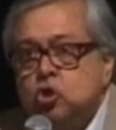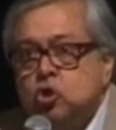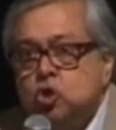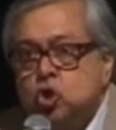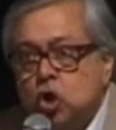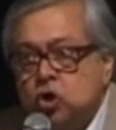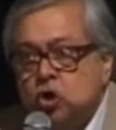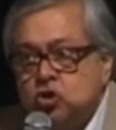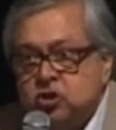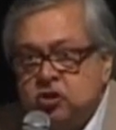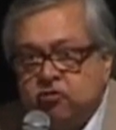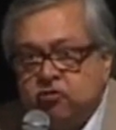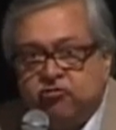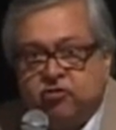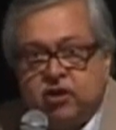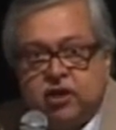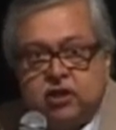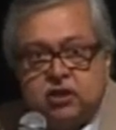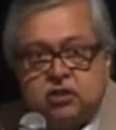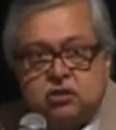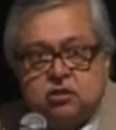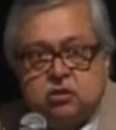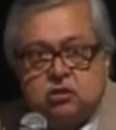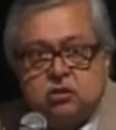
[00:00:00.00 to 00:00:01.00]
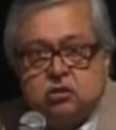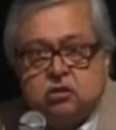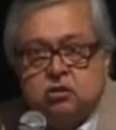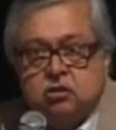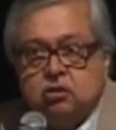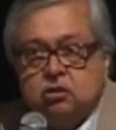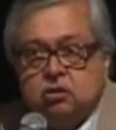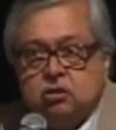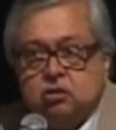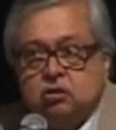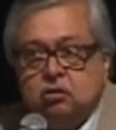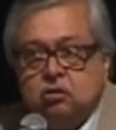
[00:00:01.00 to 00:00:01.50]
those of us,
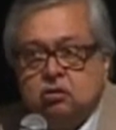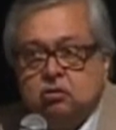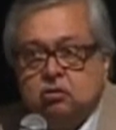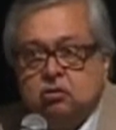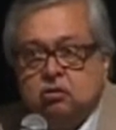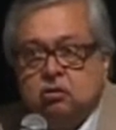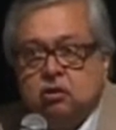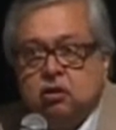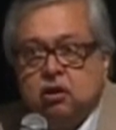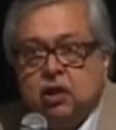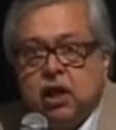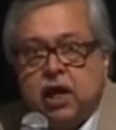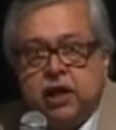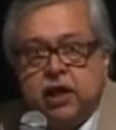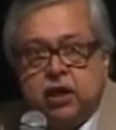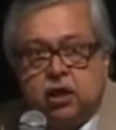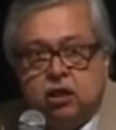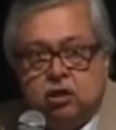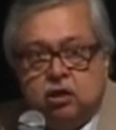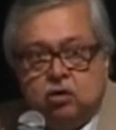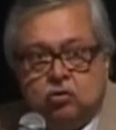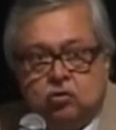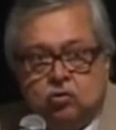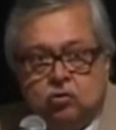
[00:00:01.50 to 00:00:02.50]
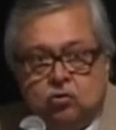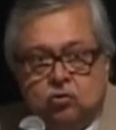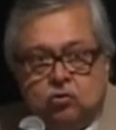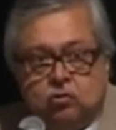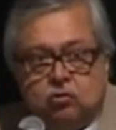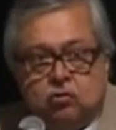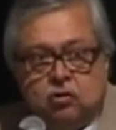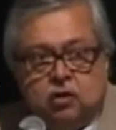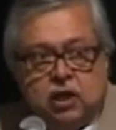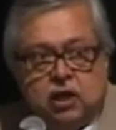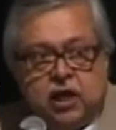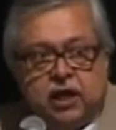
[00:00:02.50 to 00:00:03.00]
like you,
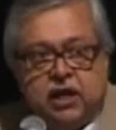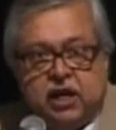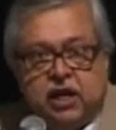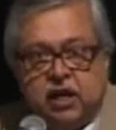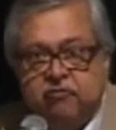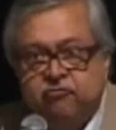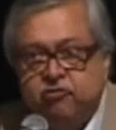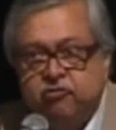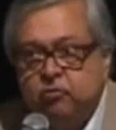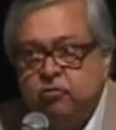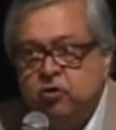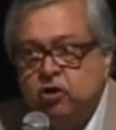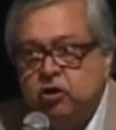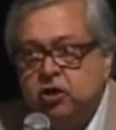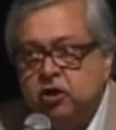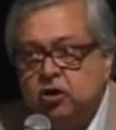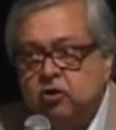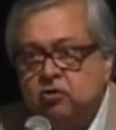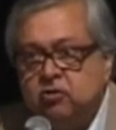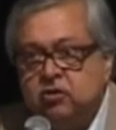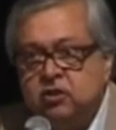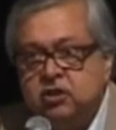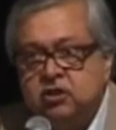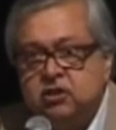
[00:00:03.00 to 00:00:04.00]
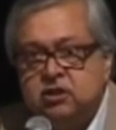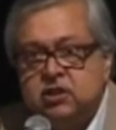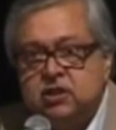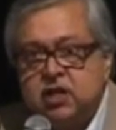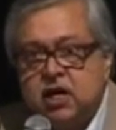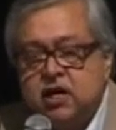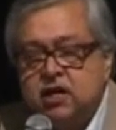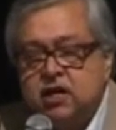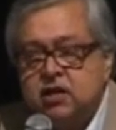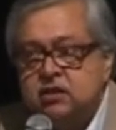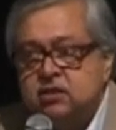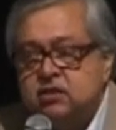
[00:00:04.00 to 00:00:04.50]
like everybody on this
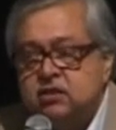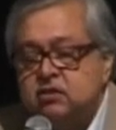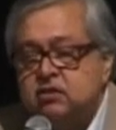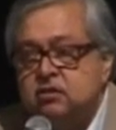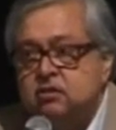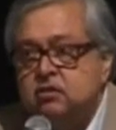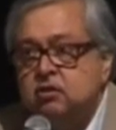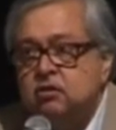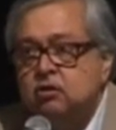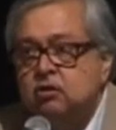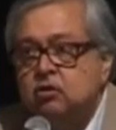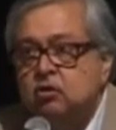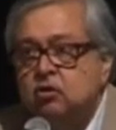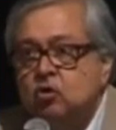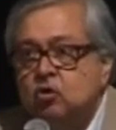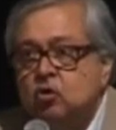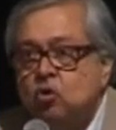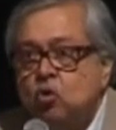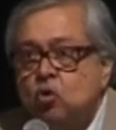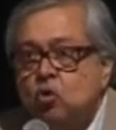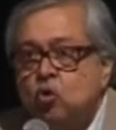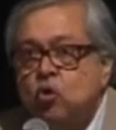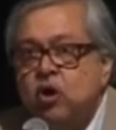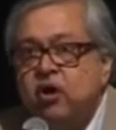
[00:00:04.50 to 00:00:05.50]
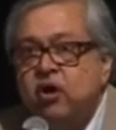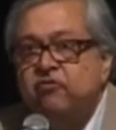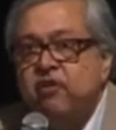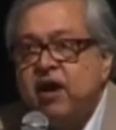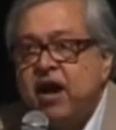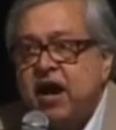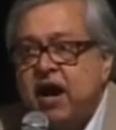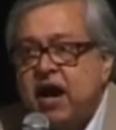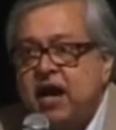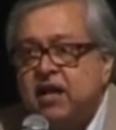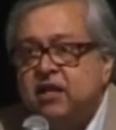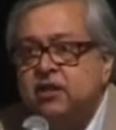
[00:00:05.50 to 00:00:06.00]
dais, who have
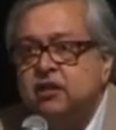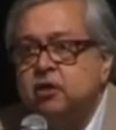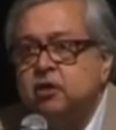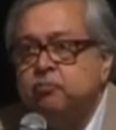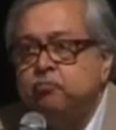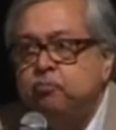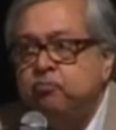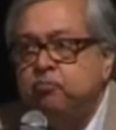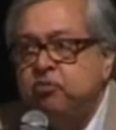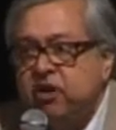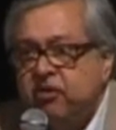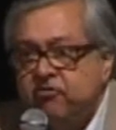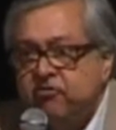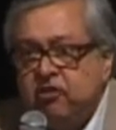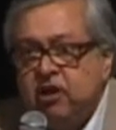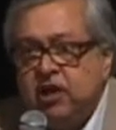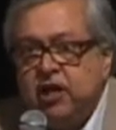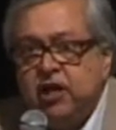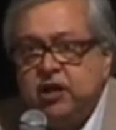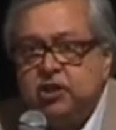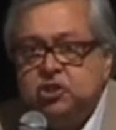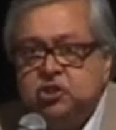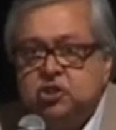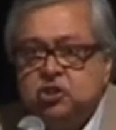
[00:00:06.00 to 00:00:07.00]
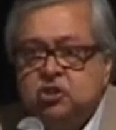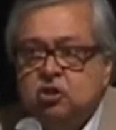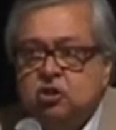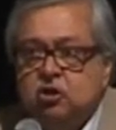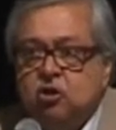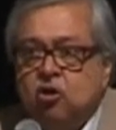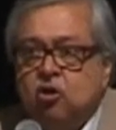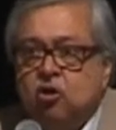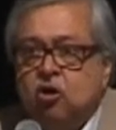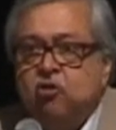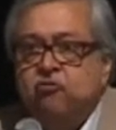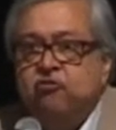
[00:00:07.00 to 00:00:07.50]
had the privilege
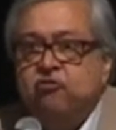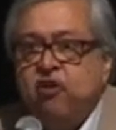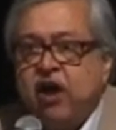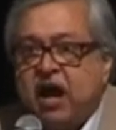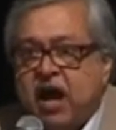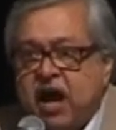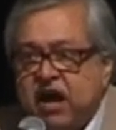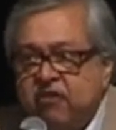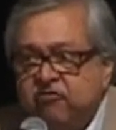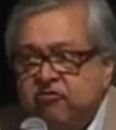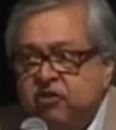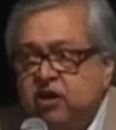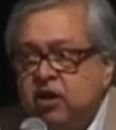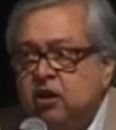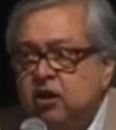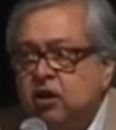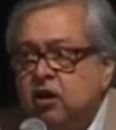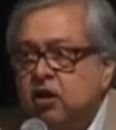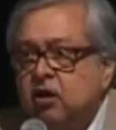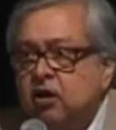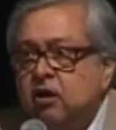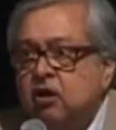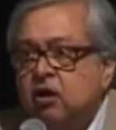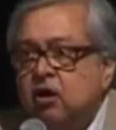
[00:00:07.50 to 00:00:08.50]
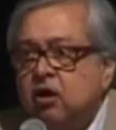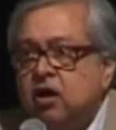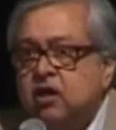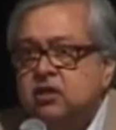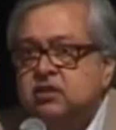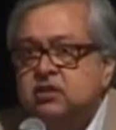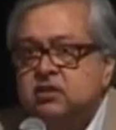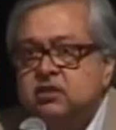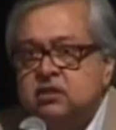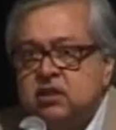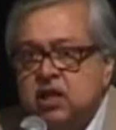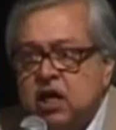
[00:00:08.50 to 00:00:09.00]
of having a
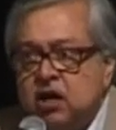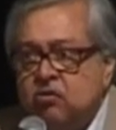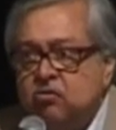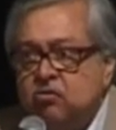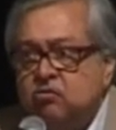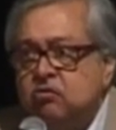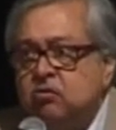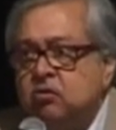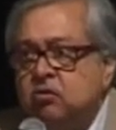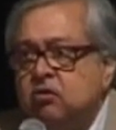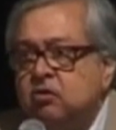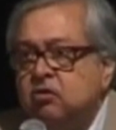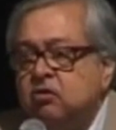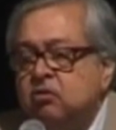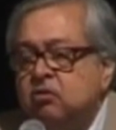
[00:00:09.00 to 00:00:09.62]
sound